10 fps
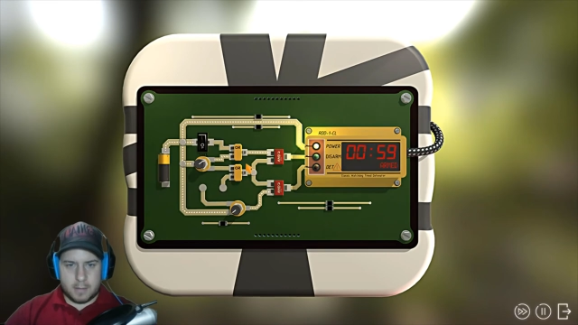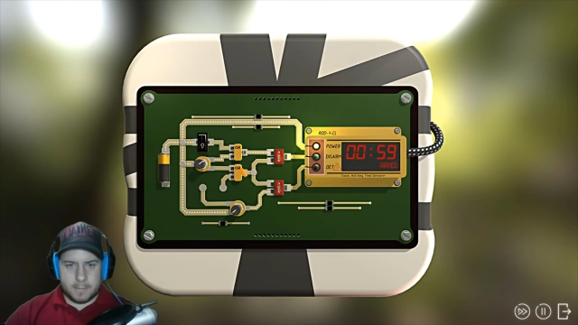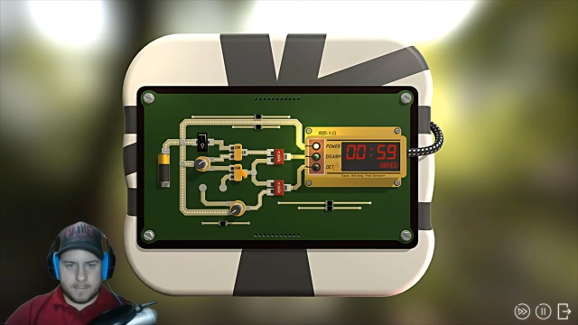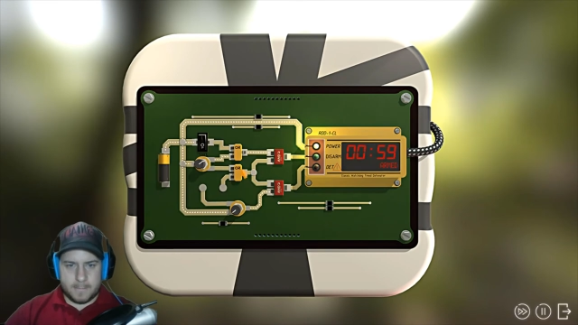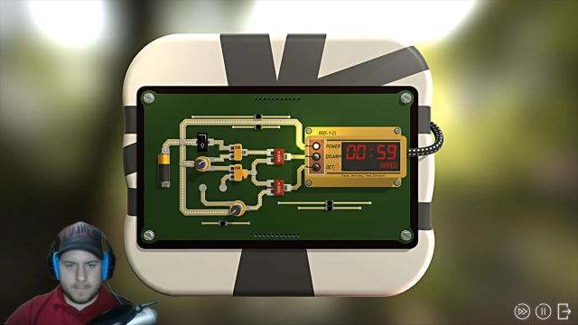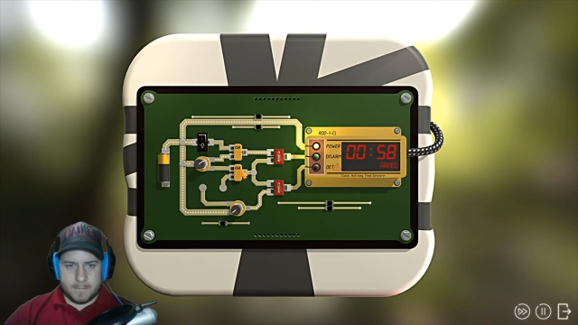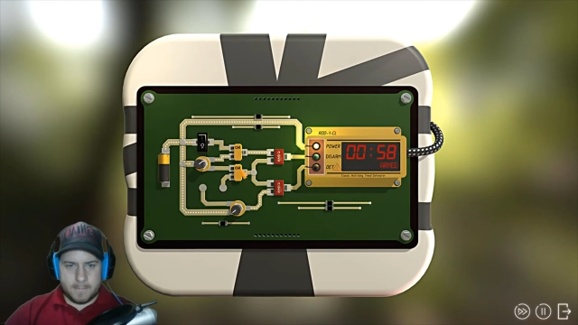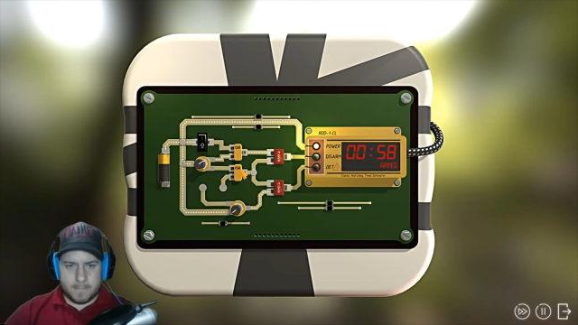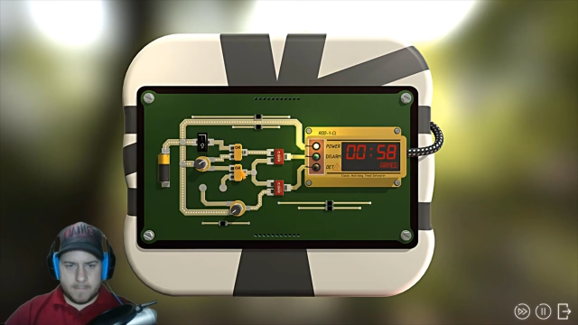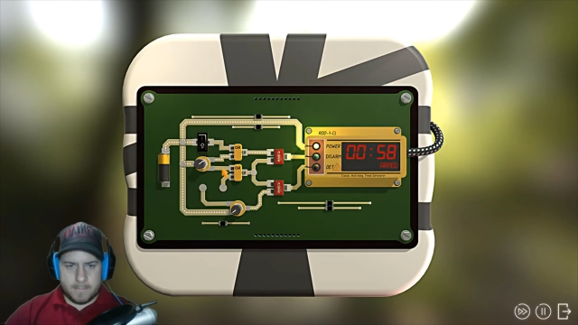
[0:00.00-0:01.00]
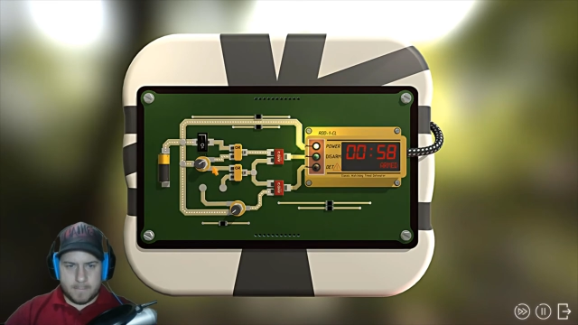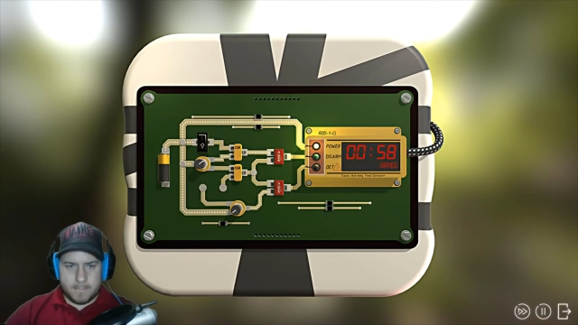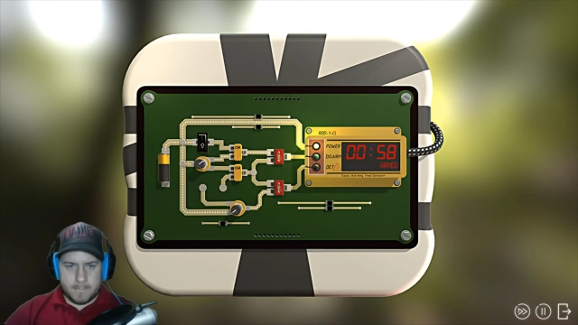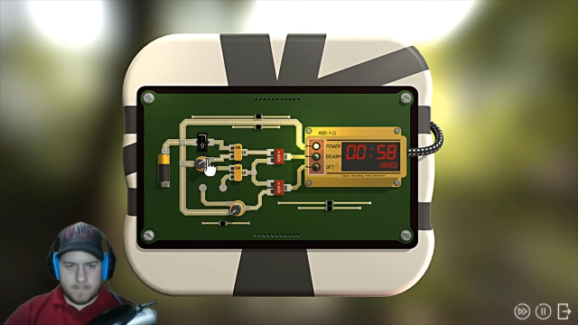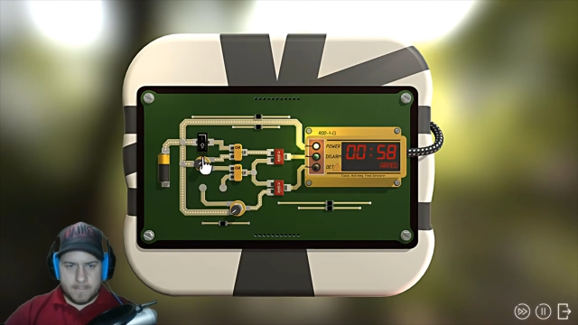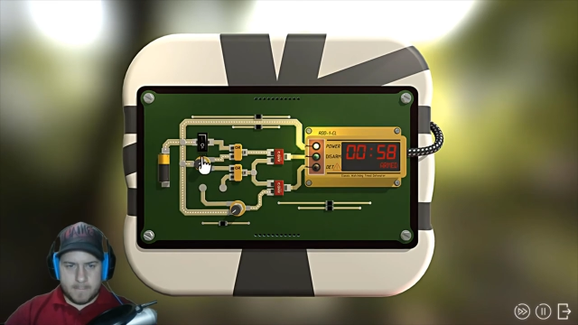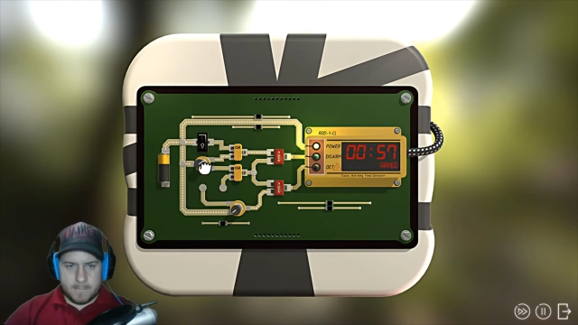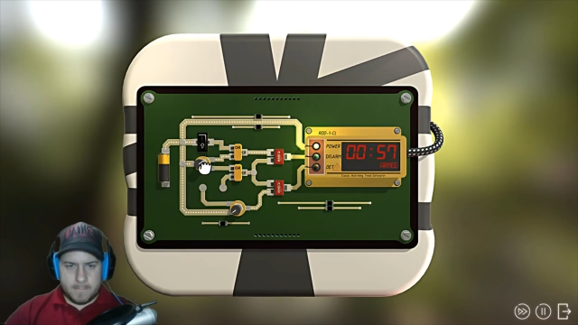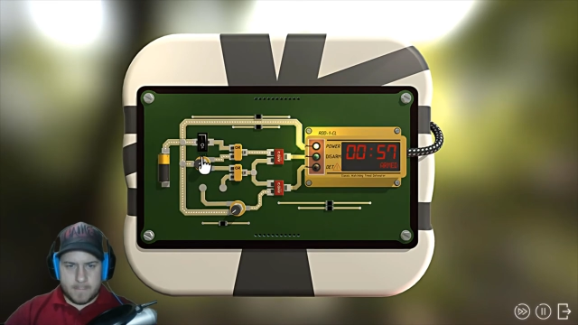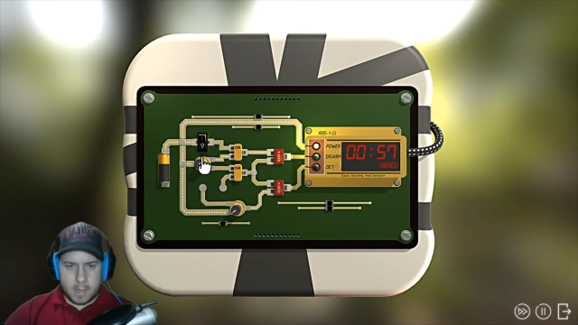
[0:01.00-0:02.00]

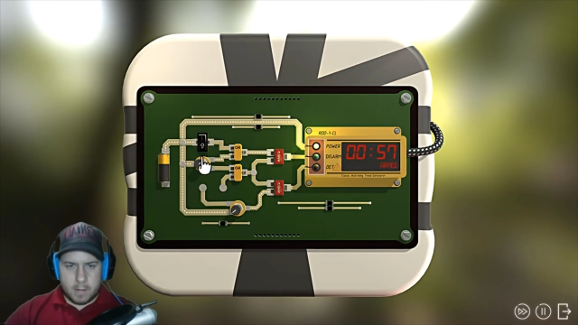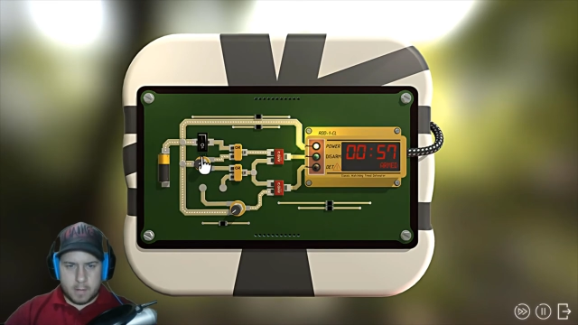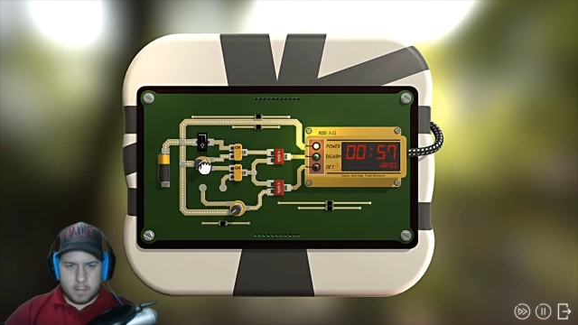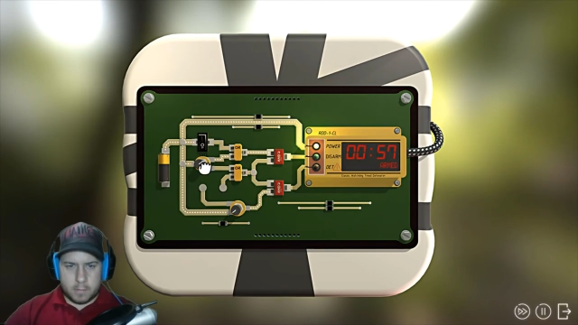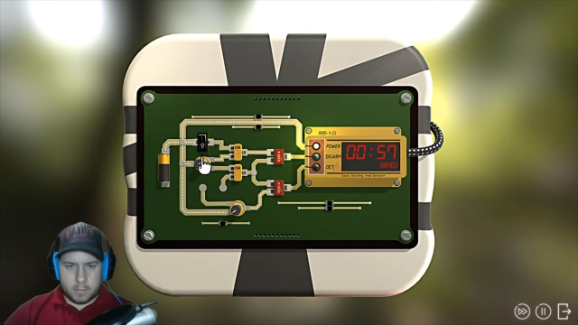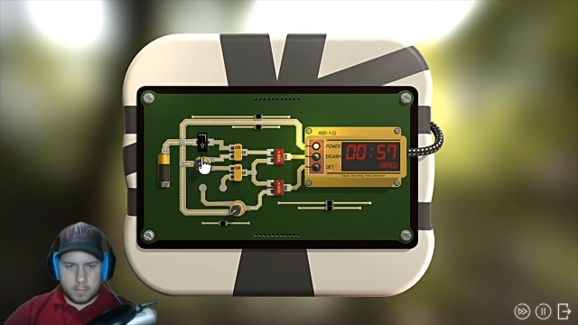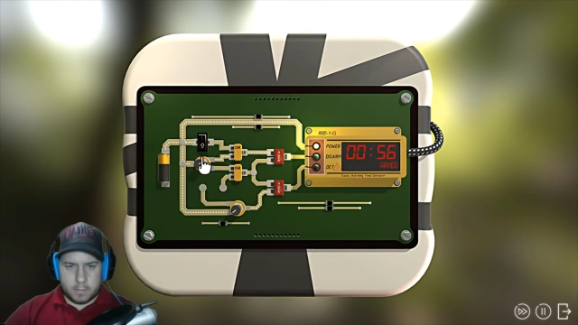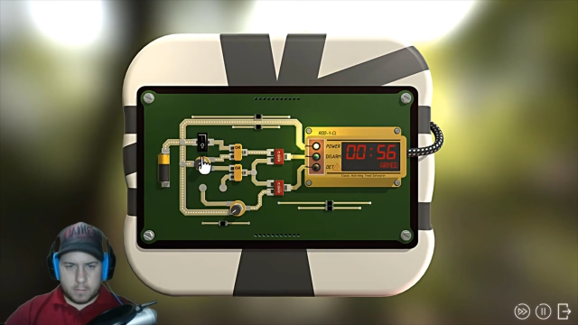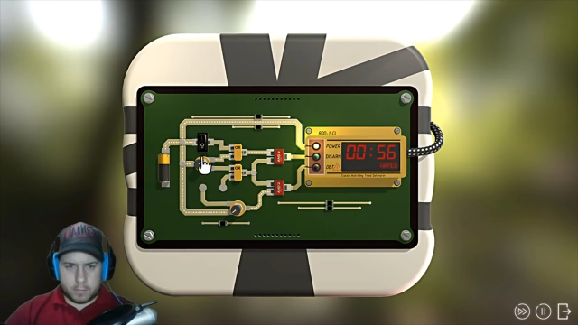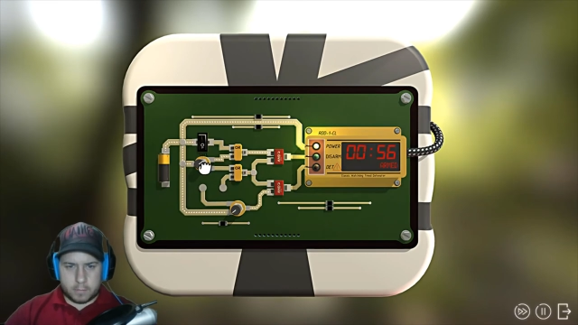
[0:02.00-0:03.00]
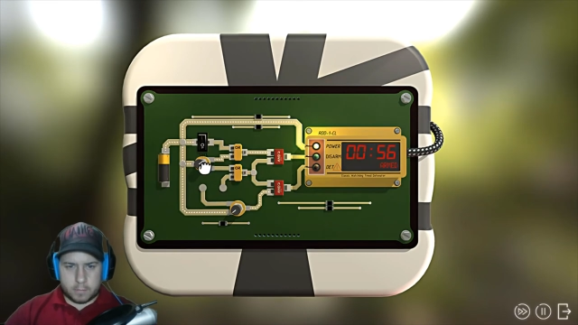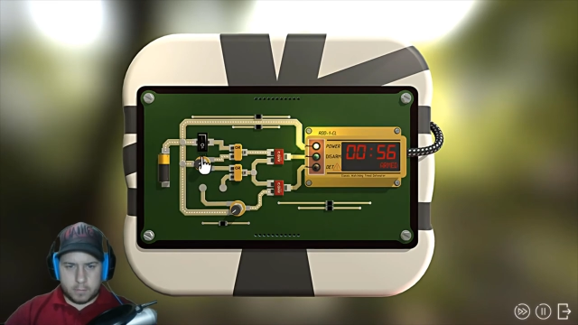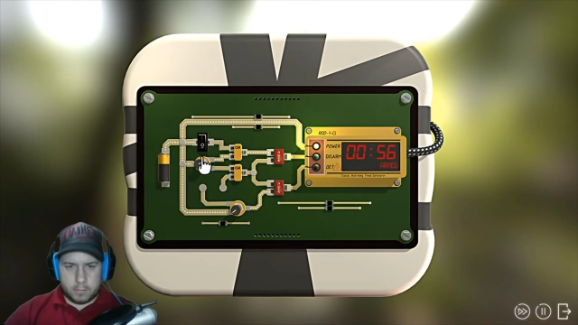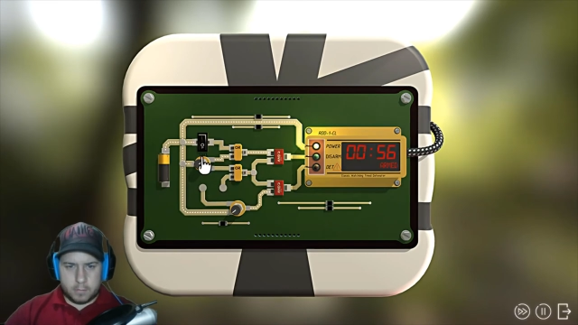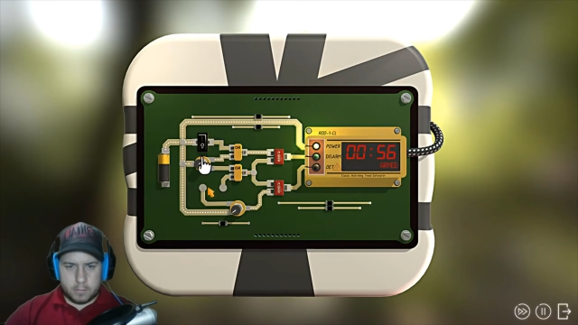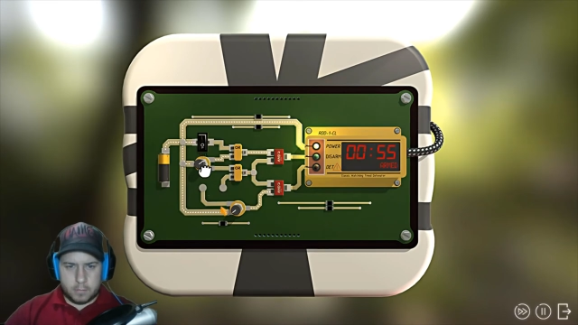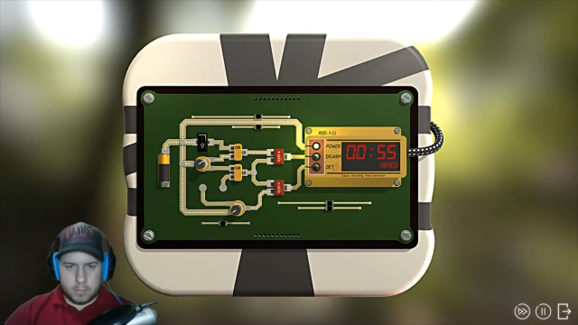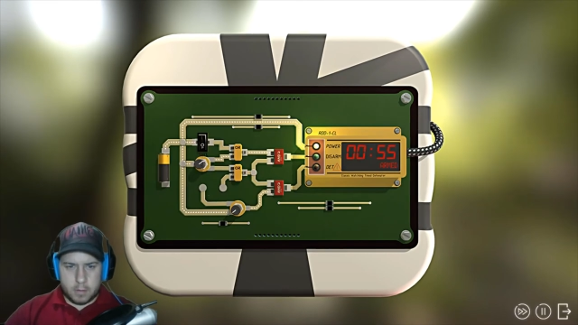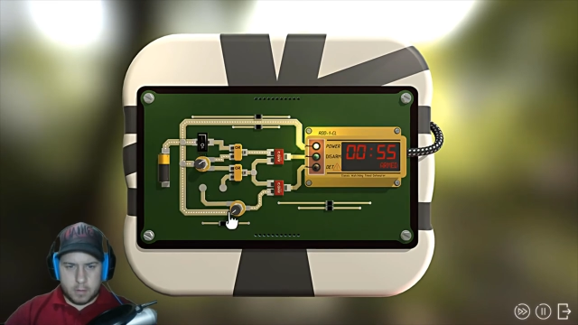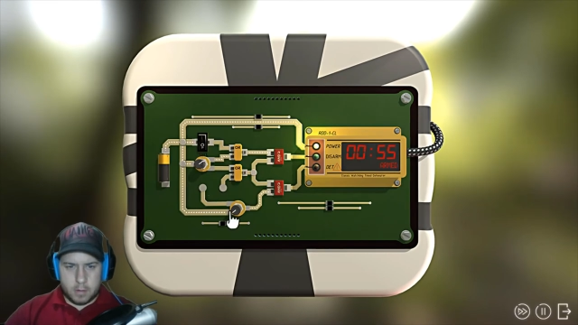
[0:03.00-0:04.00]

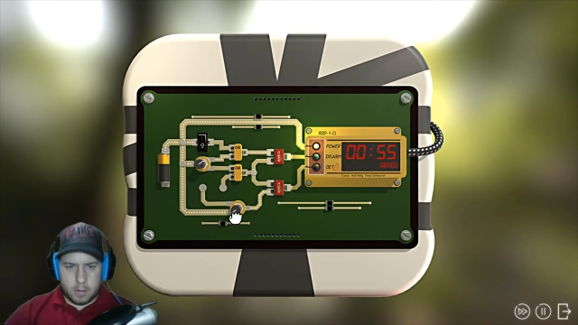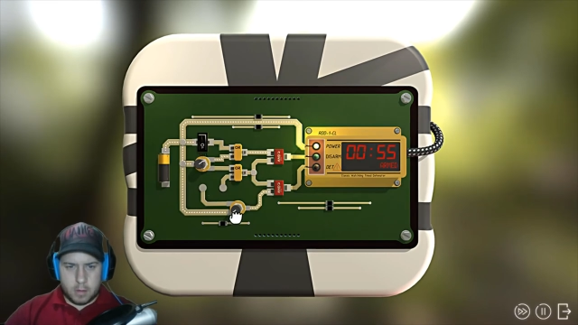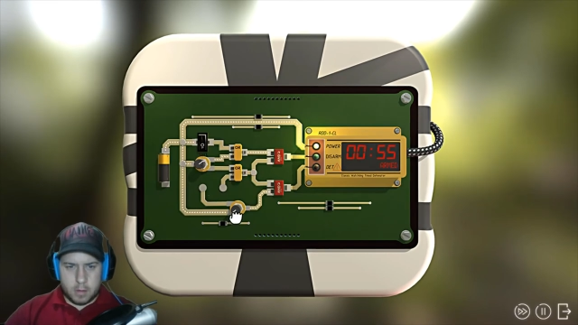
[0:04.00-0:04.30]
(silence)